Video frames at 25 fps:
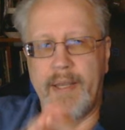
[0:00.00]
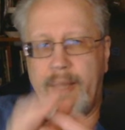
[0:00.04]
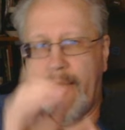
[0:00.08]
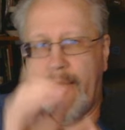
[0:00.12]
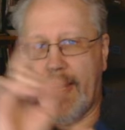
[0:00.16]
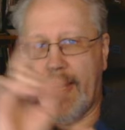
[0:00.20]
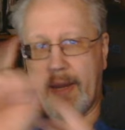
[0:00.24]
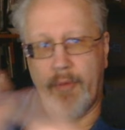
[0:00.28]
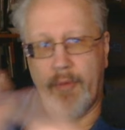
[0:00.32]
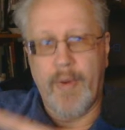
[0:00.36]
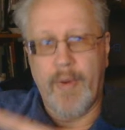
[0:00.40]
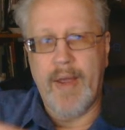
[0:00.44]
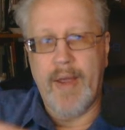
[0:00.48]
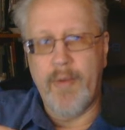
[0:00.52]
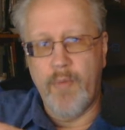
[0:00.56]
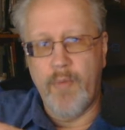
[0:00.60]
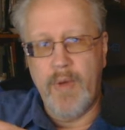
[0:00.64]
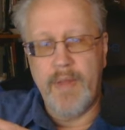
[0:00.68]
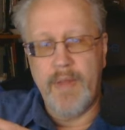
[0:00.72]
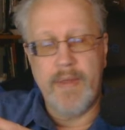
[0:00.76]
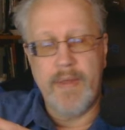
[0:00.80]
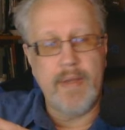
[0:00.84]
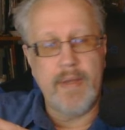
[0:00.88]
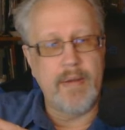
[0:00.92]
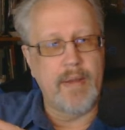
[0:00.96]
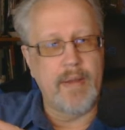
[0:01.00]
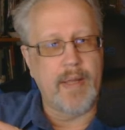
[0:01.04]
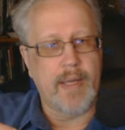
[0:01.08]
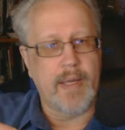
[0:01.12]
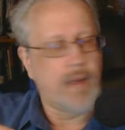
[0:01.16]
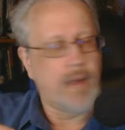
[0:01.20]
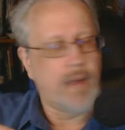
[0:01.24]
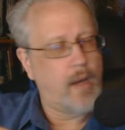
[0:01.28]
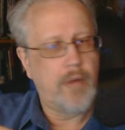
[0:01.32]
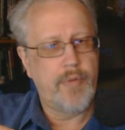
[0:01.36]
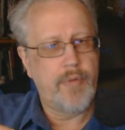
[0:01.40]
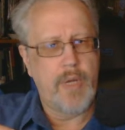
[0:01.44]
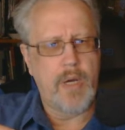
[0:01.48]
And I ran with it, and like,
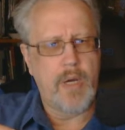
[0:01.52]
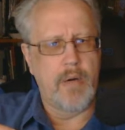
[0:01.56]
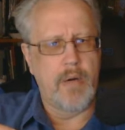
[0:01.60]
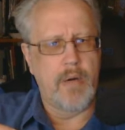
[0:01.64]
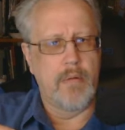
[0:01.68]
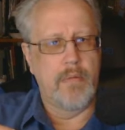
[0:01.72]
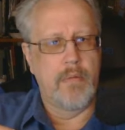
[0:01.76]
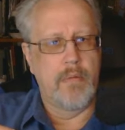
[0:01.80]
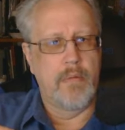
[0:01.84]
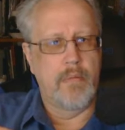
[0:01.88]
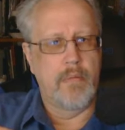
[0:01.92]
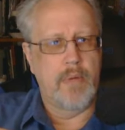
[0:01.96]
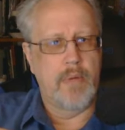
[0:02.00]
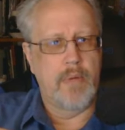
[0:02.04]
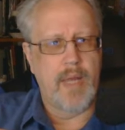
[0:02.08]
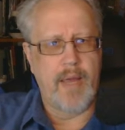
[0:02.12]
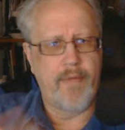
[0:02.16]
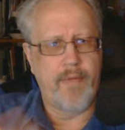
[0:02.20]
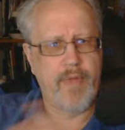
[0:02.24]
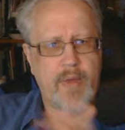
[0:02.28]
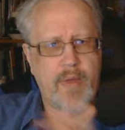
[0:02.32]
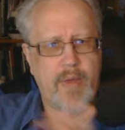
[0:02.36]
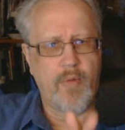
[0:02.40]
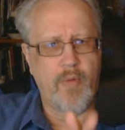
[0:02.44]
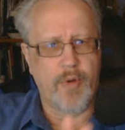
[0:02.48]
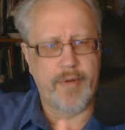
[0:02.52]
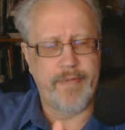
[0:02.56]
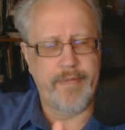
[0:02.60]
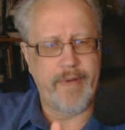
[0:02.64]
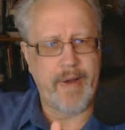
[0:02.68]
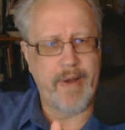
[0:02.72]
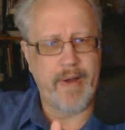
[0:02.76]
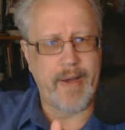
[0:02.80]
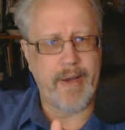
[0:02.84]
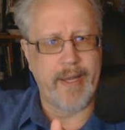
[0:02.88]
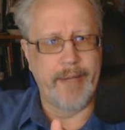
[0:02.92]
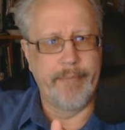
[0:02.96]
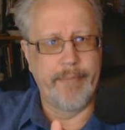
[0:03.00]
oh no, everything worked
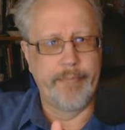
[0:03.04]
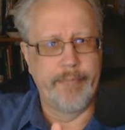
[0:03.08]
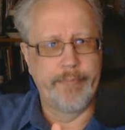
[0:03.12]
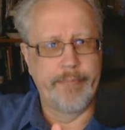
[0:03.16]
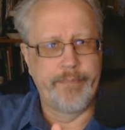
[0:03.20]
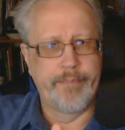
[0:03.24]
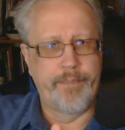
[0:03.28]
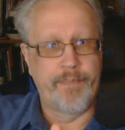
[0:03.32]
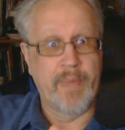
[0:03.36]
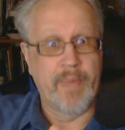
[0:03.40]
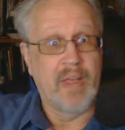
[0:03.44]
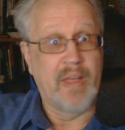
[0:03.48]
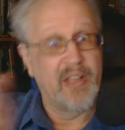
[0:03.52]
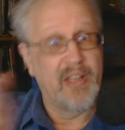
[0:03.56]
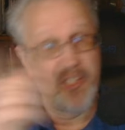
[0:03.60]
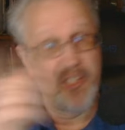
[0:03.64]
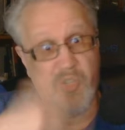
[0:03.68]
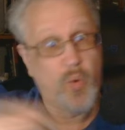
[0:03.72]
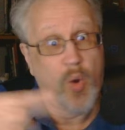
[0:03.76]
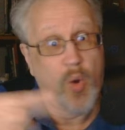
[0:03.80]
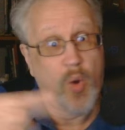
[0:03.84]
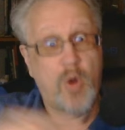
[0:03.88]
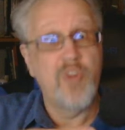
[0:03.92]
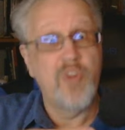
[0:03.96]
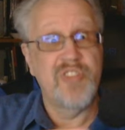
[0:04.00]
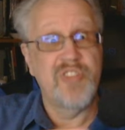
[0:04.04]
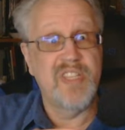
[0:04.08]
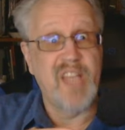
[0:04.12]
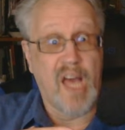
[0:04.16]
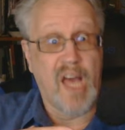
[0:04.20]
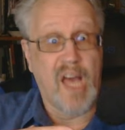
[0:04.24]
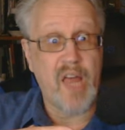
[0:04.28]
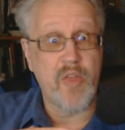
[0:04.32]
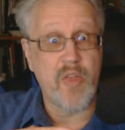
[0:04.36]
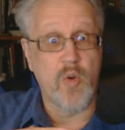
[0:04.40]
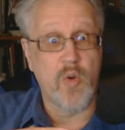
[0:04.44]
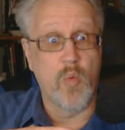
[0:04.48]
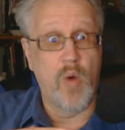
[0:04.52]
fine. So what was the
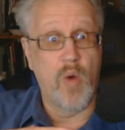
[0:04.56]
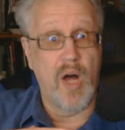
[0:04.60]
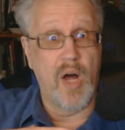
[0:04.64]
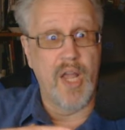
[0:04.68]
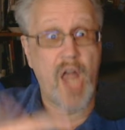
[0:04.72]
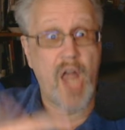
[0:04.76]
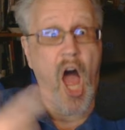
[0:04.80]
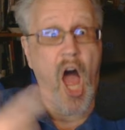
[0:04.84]
other one?